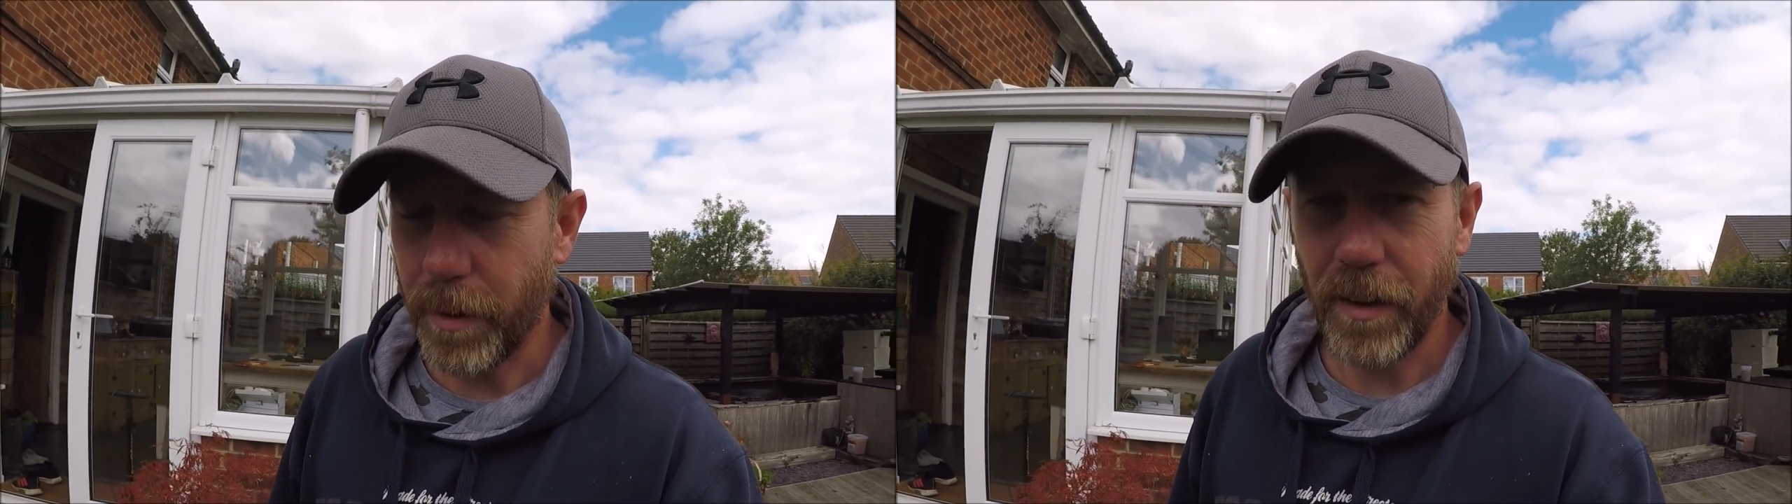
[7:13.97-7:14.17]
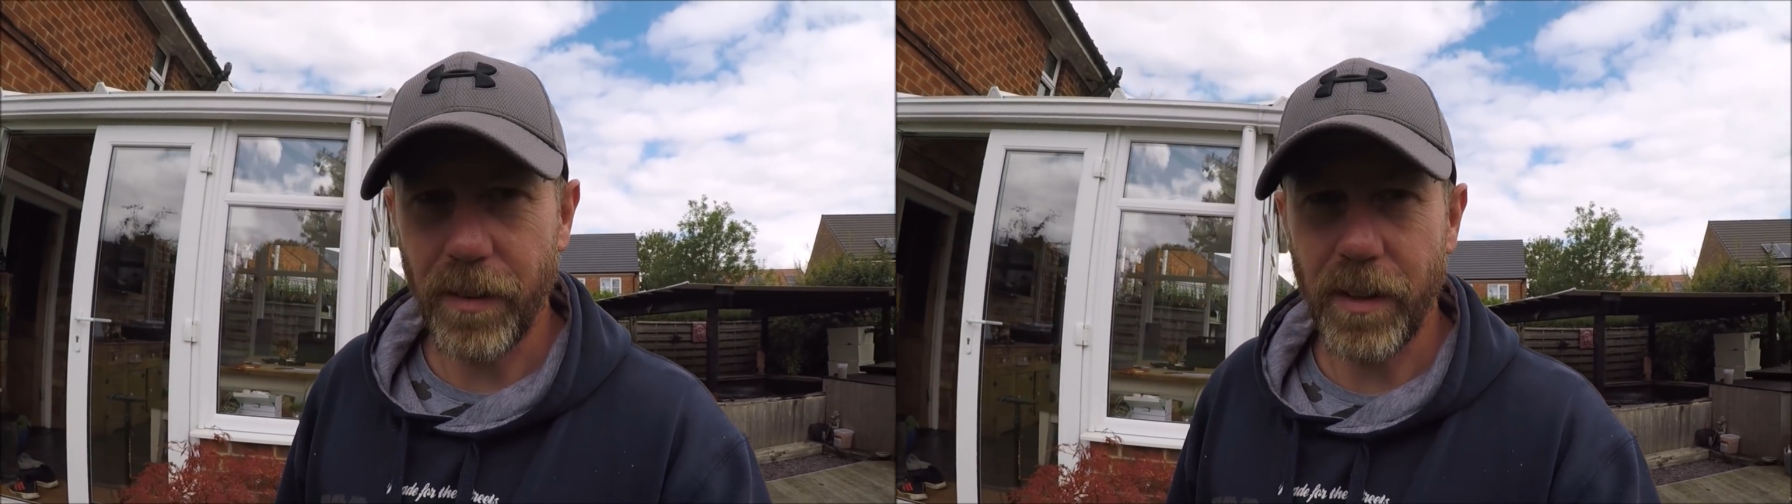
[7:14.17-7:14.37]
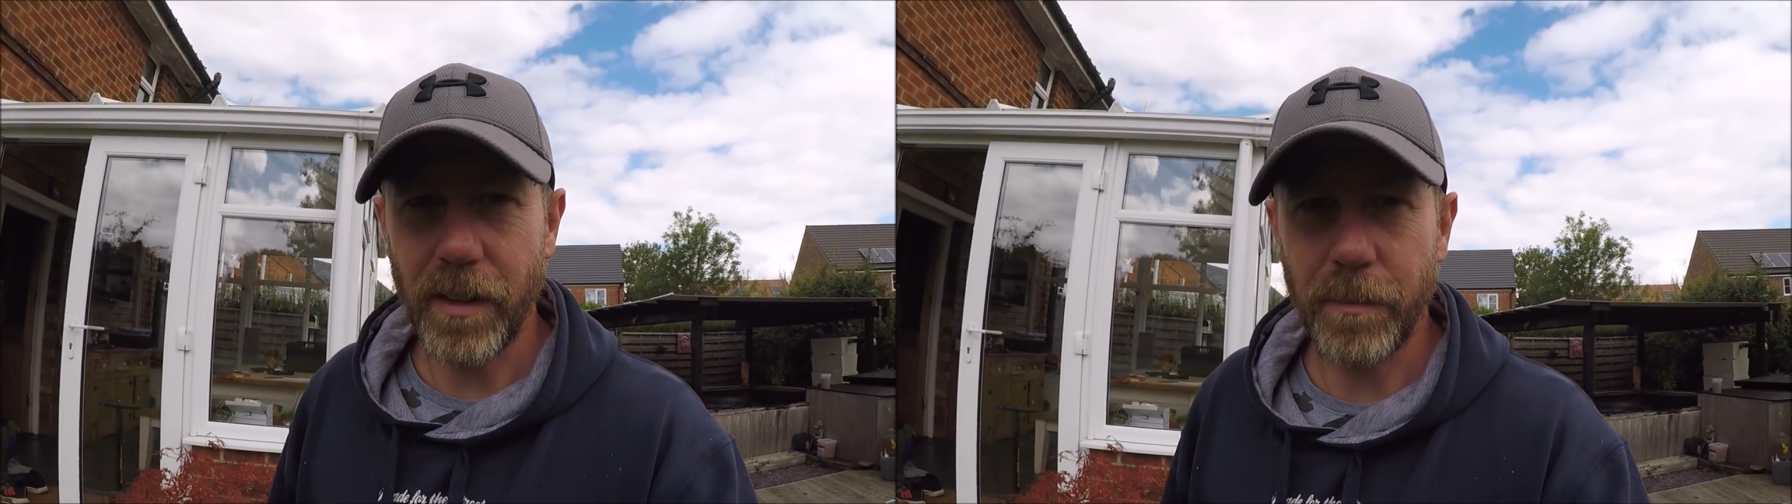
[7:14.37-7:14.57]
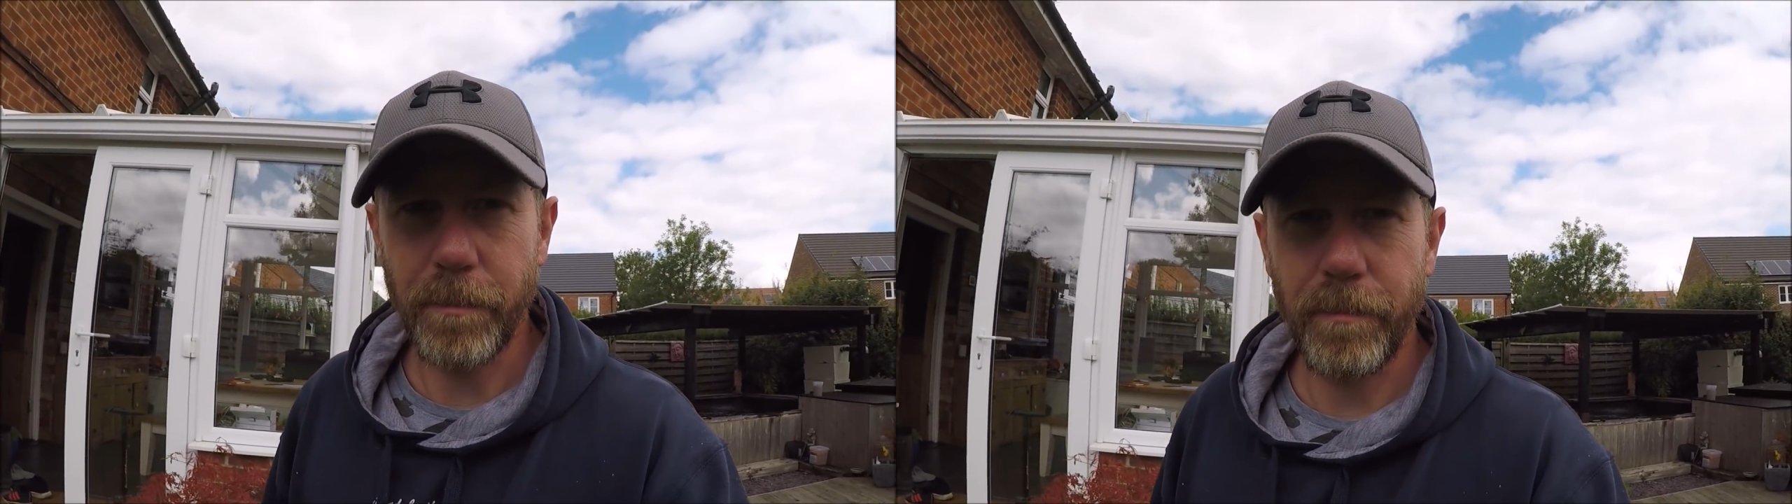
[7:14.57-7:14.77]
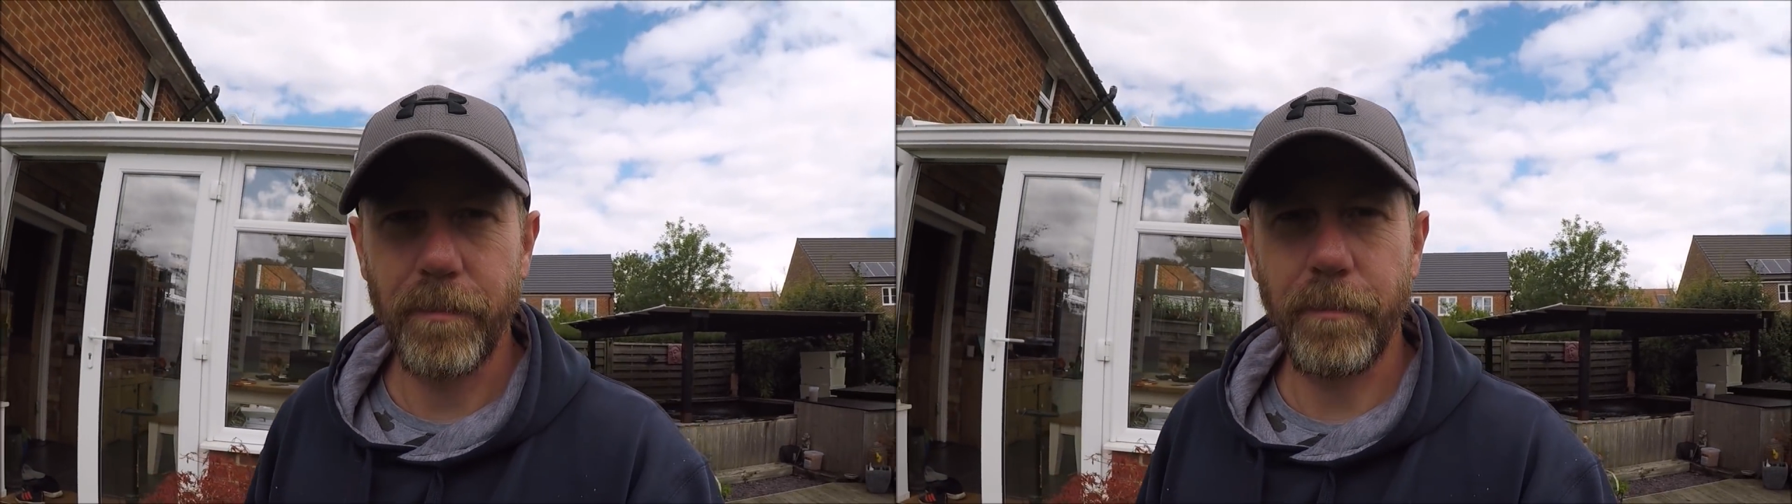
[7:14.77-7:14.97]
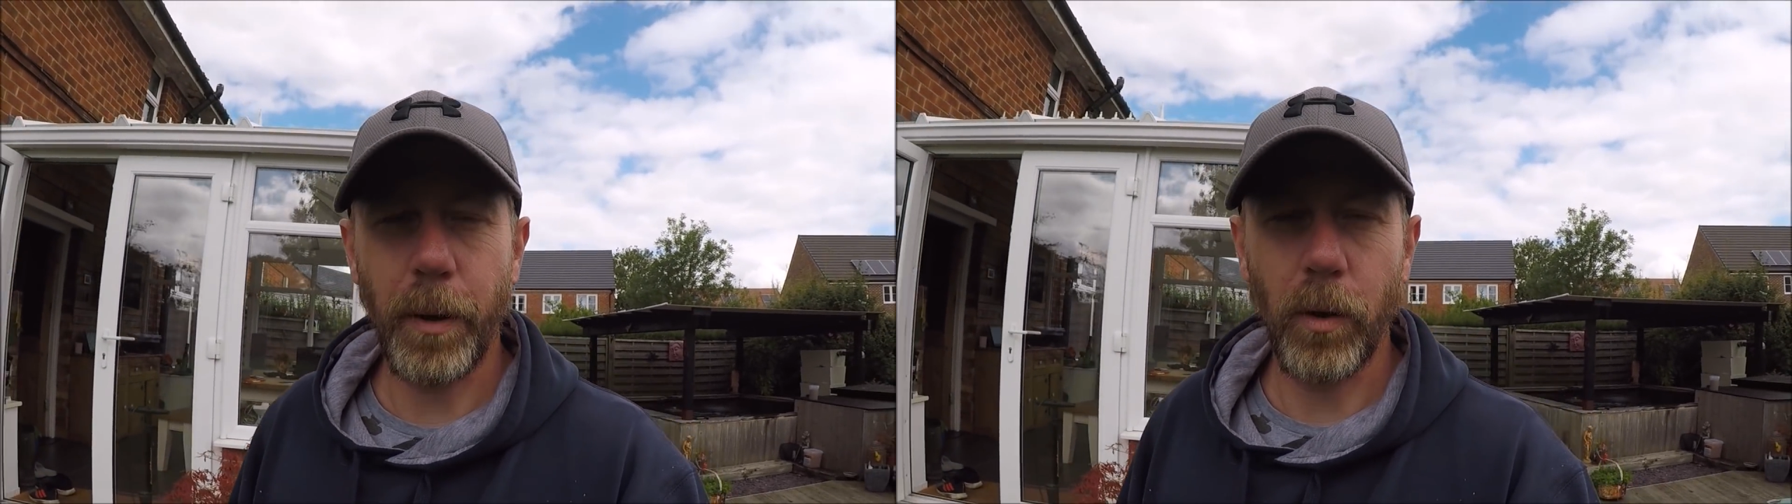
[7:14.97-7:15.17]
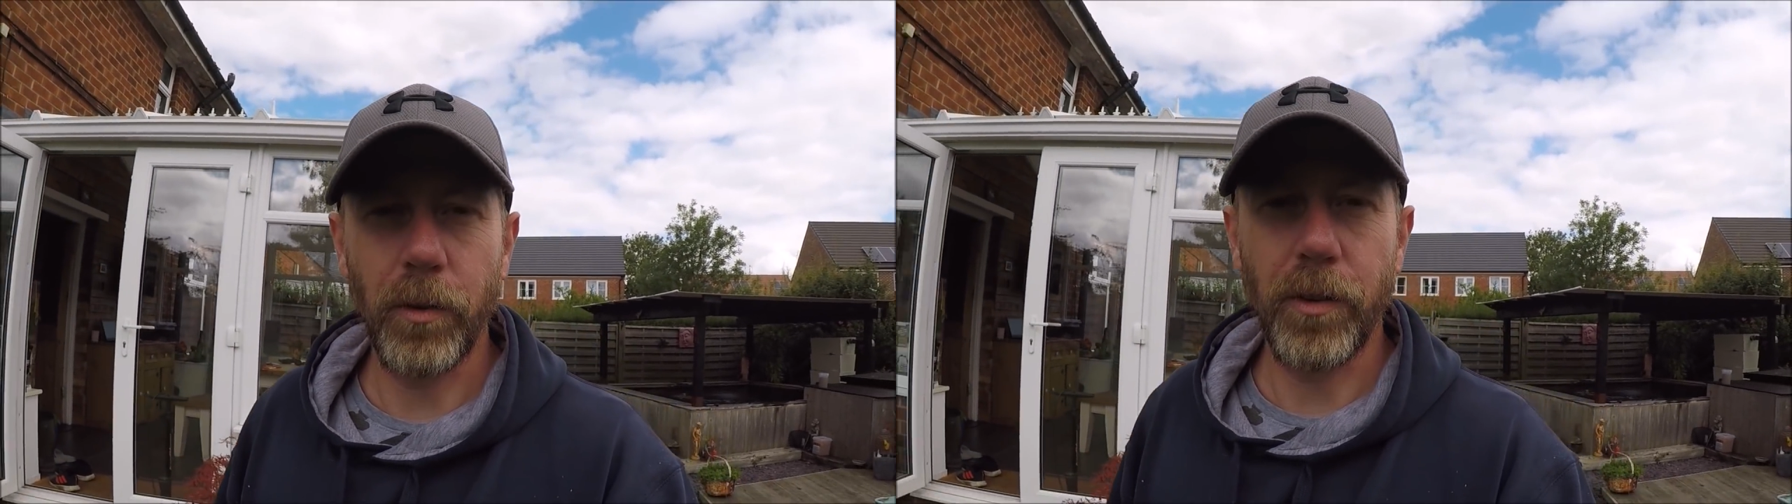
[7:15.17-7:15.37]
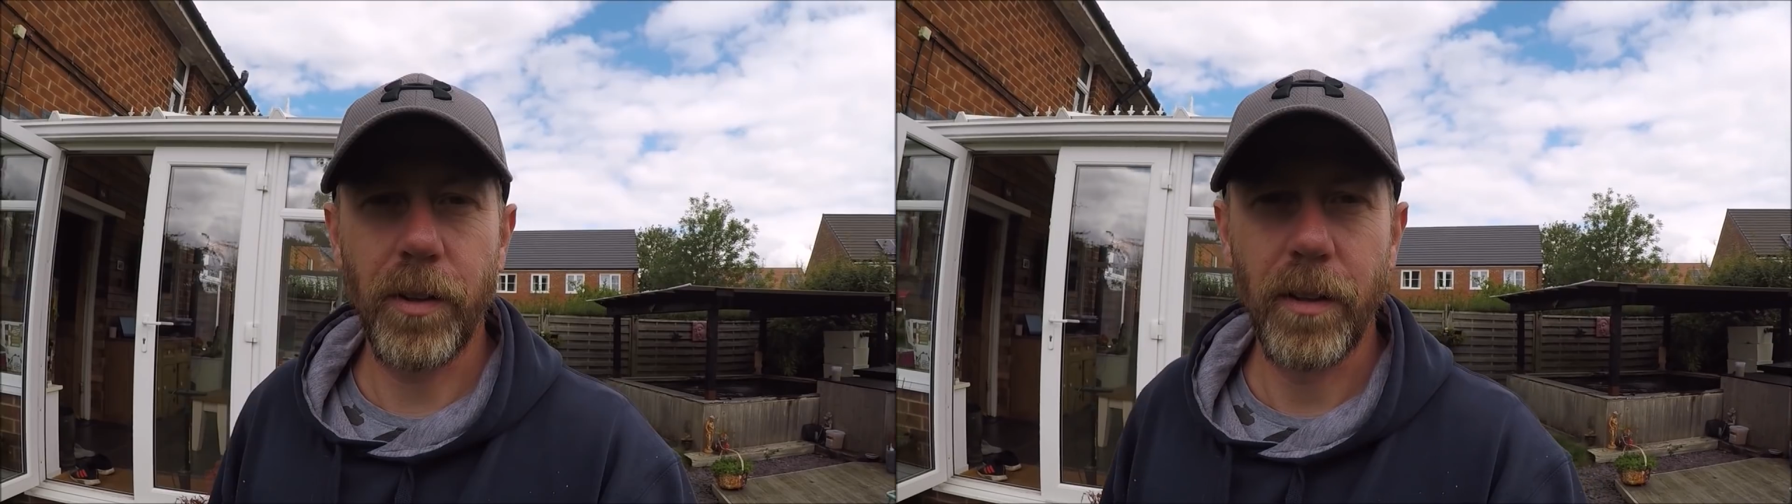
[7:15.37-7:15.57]
about the
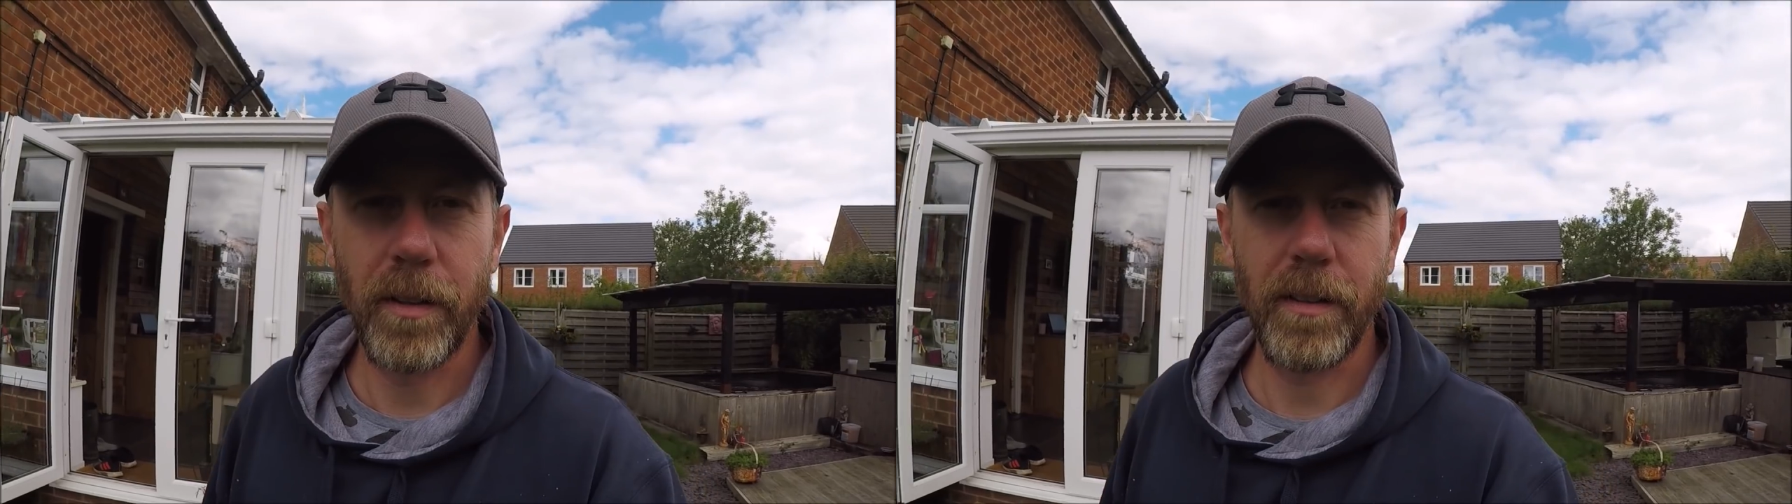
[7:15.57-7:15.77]
pond